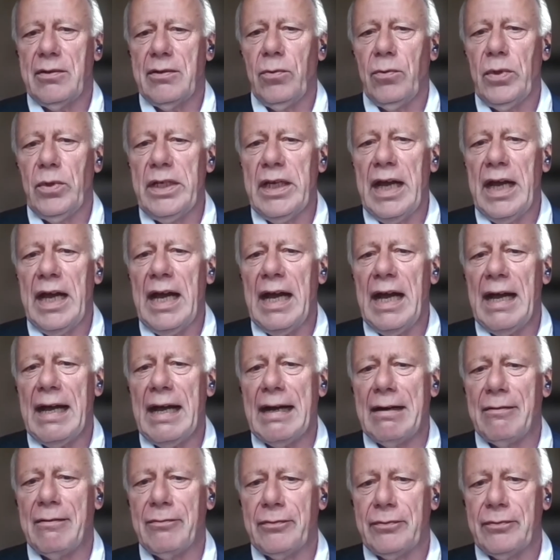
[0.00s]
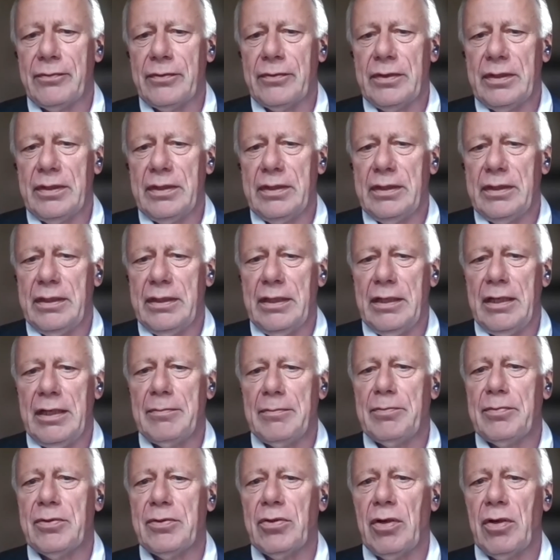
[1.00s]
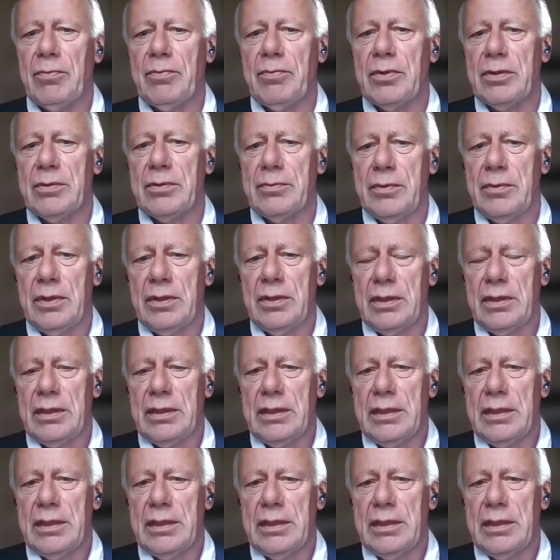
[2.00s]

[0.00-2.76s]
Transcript: we have a problem